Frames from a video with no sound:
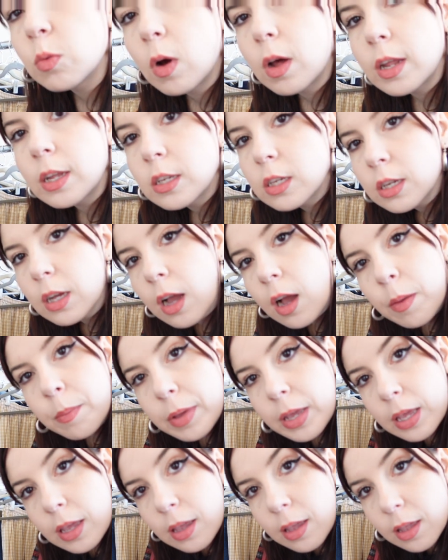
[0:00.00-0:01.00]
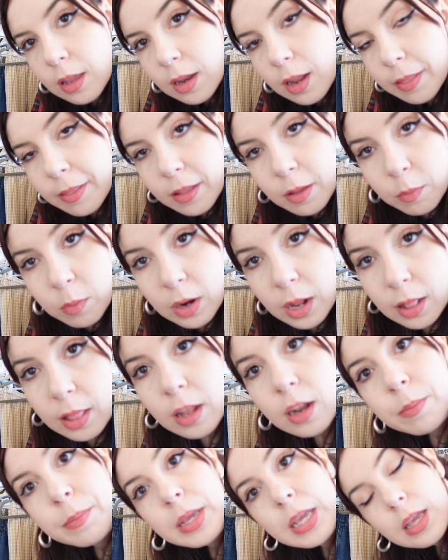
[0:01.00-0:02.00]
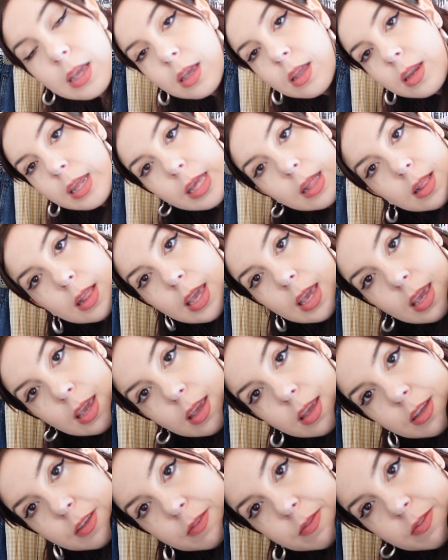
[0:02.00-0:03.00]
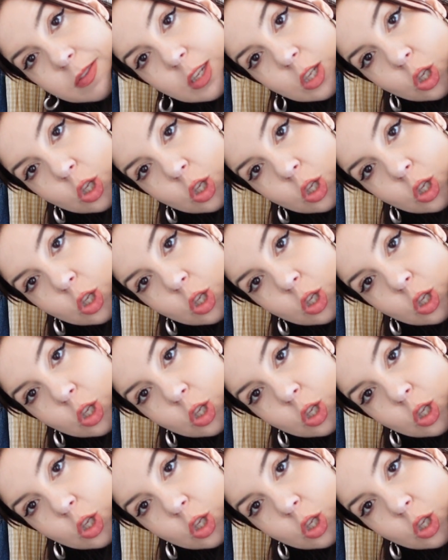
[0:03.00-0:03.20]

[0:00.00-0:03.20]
wanting to come in, and then when I let him in he leaves,